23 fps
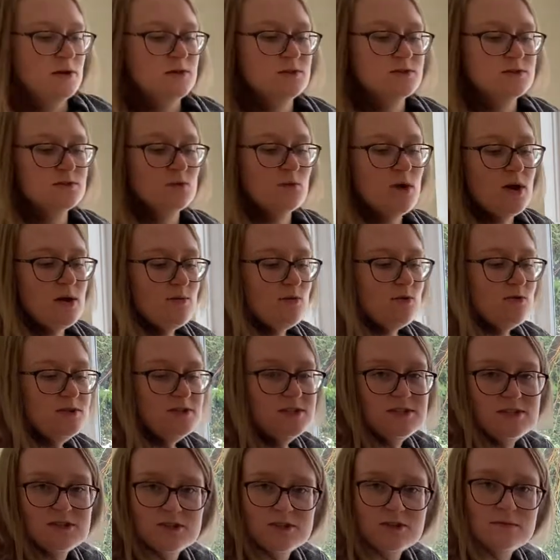So what I'm going
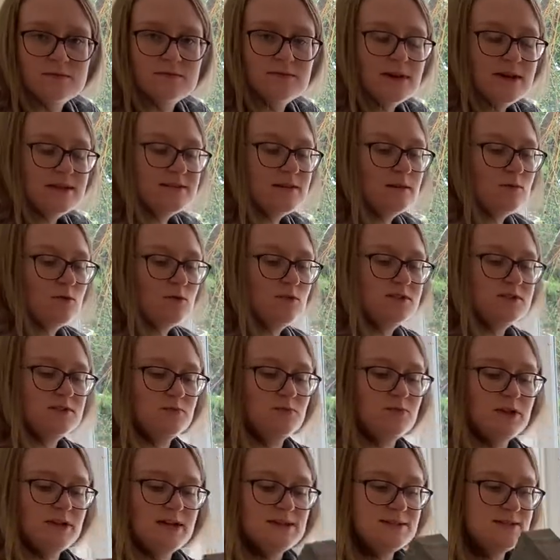to do is I'm going to
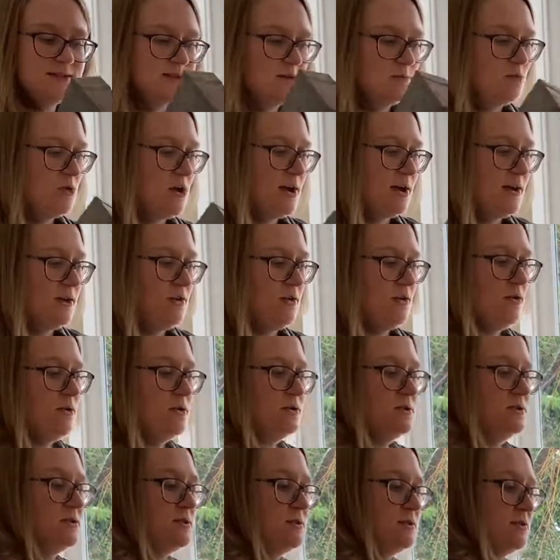place the brick
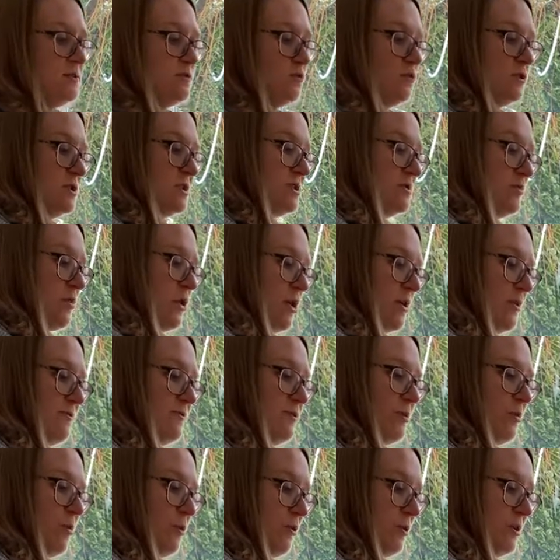onto the wooden part of
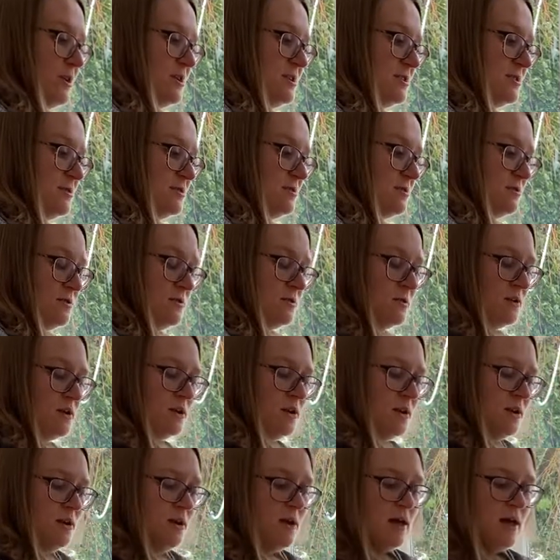the board,
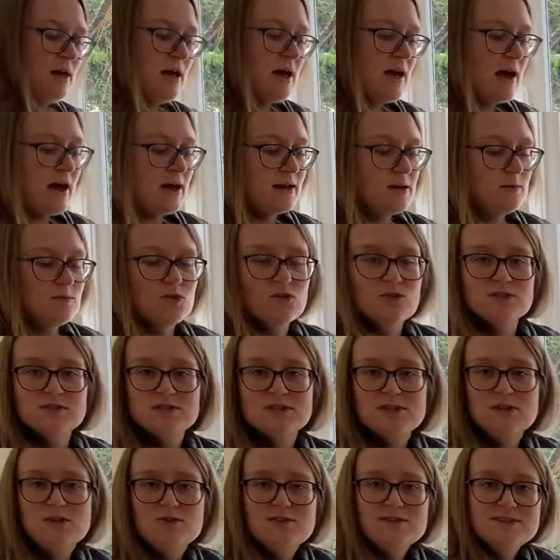and I'm going
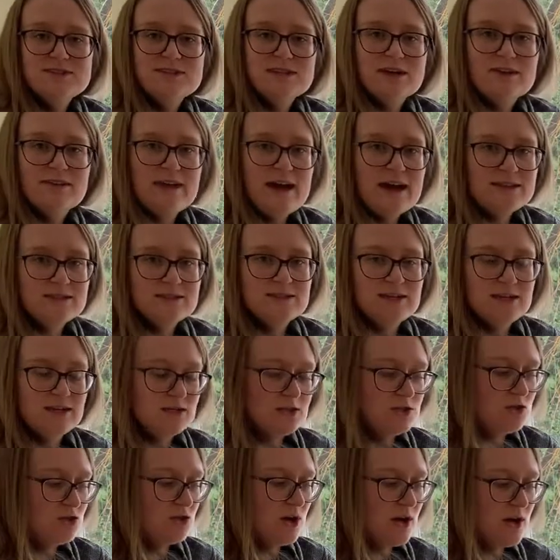to use the elastic
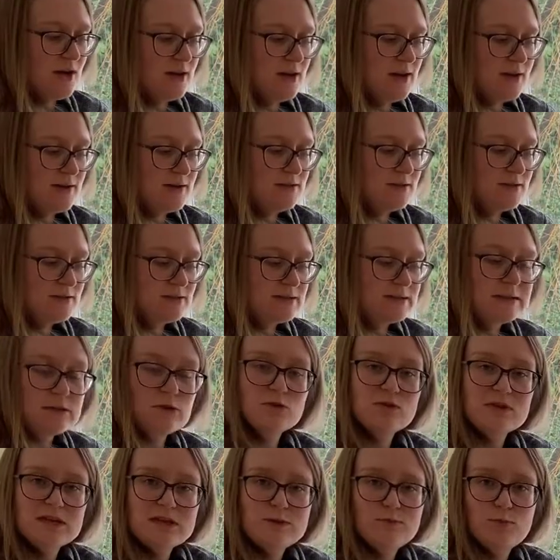to try and
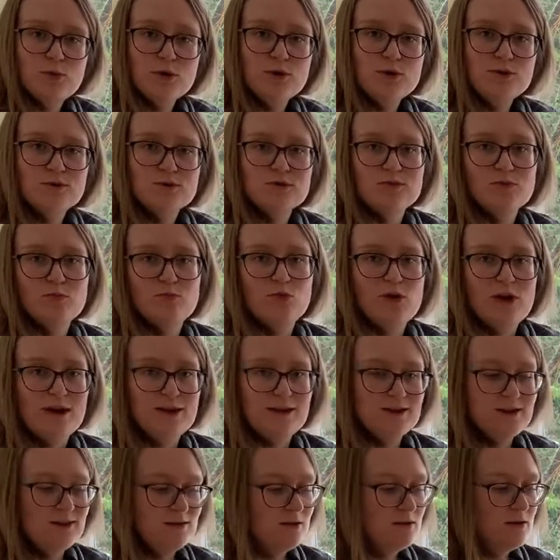slowly pull the
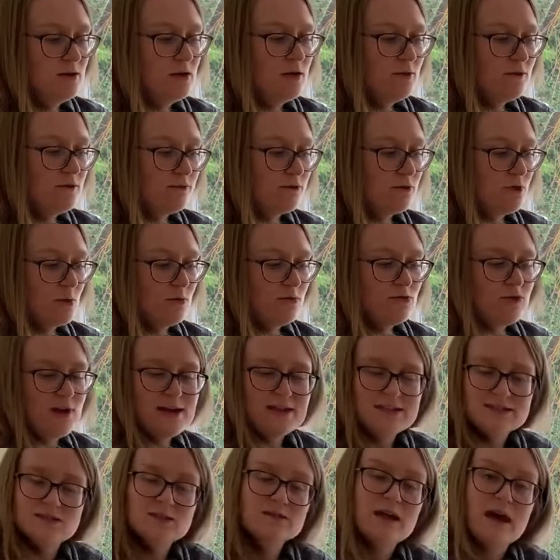brick from
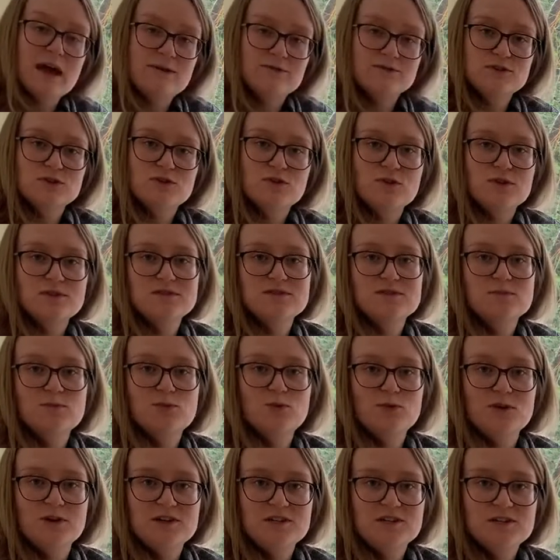right to left across the
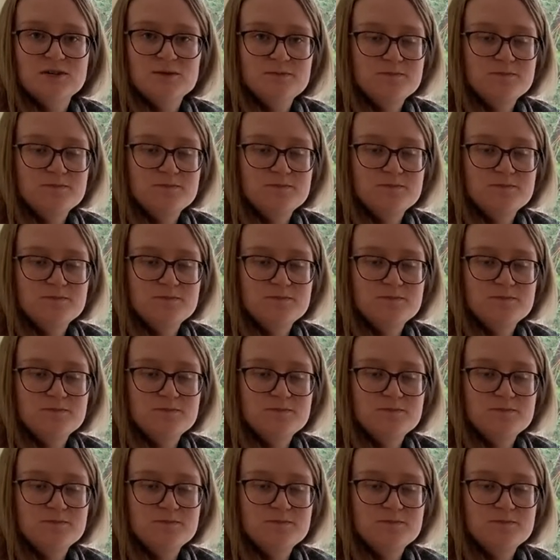board.